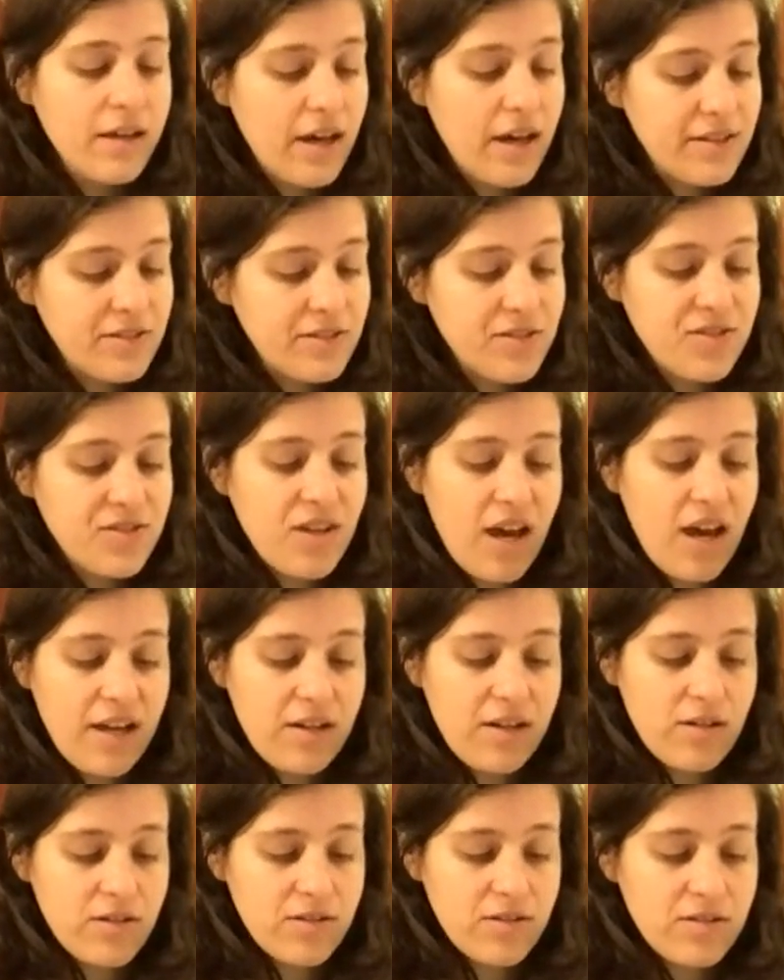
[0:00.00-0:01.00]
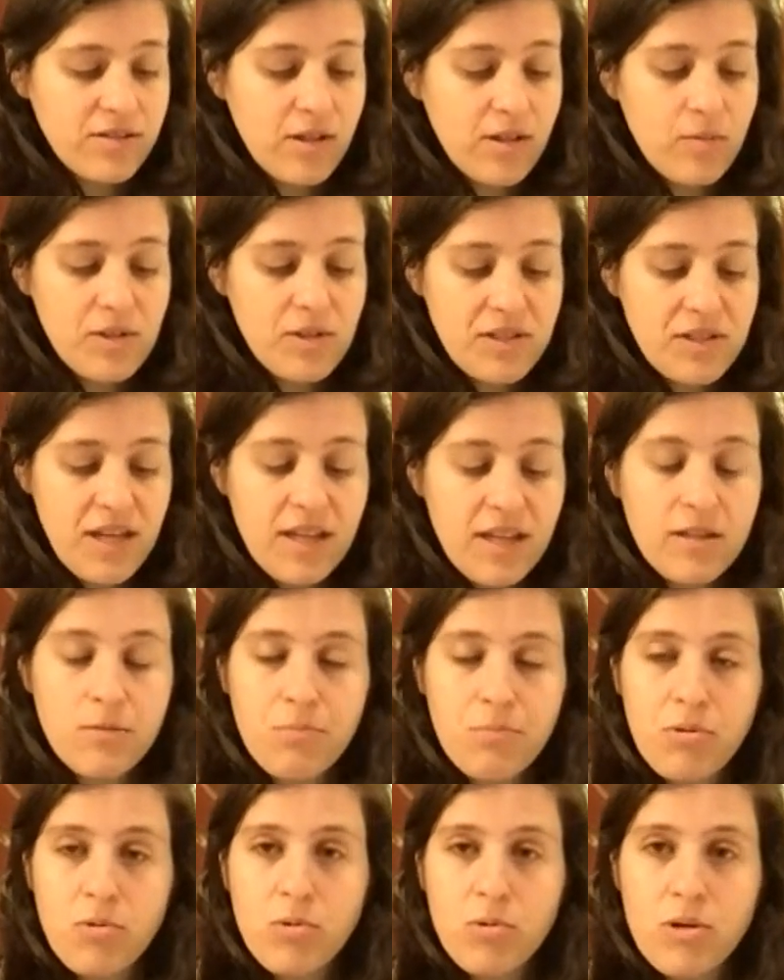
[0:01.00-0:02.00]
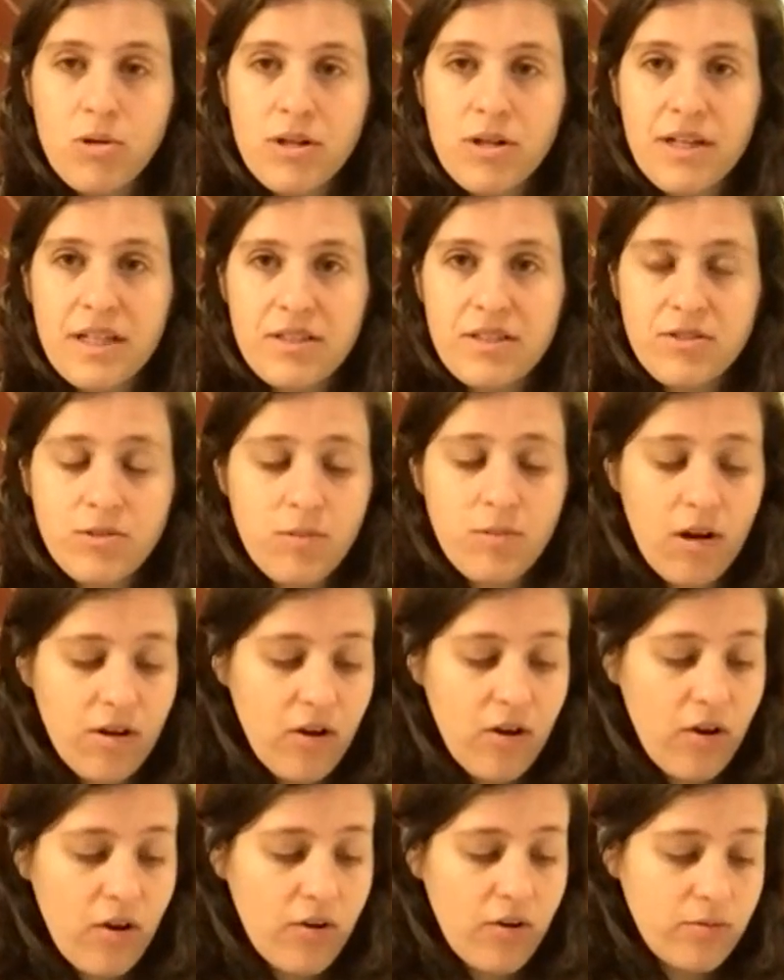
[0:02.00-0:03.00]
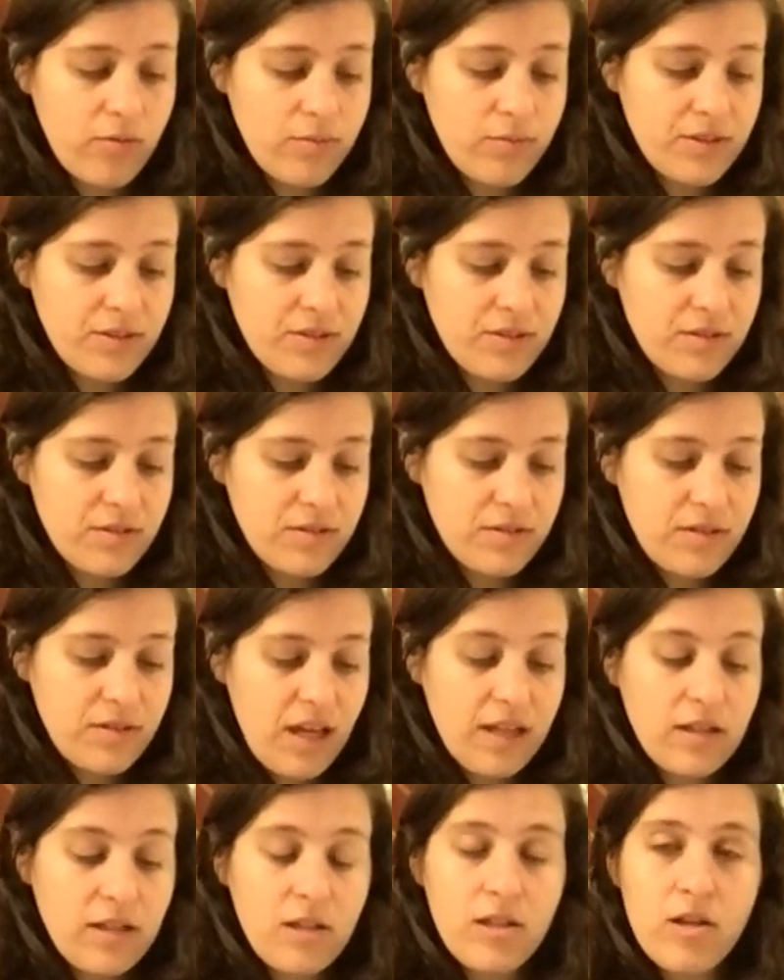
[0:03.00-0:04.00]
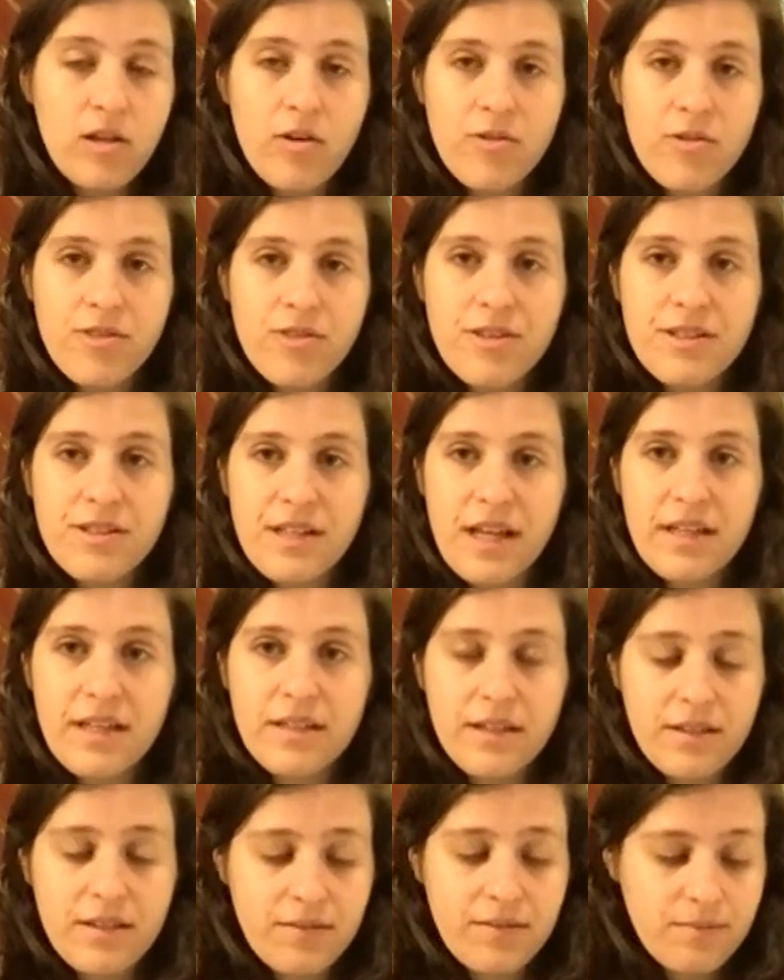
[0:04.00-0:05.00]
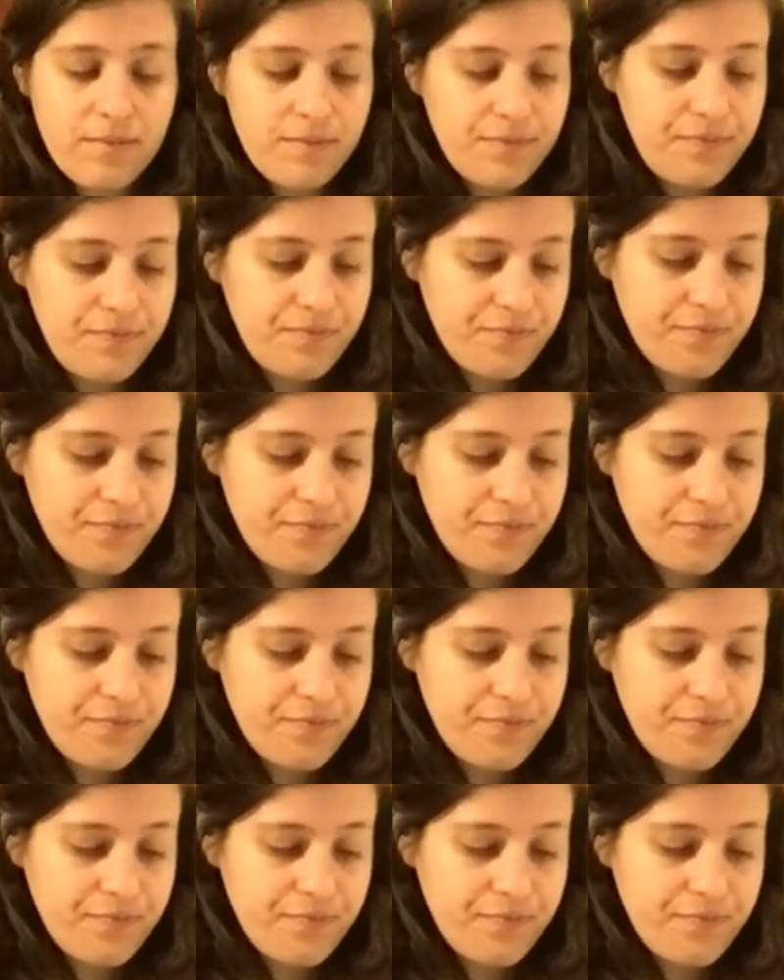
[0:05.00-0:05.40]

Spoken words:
God desires that we take the poor into our homes and clothe the naked.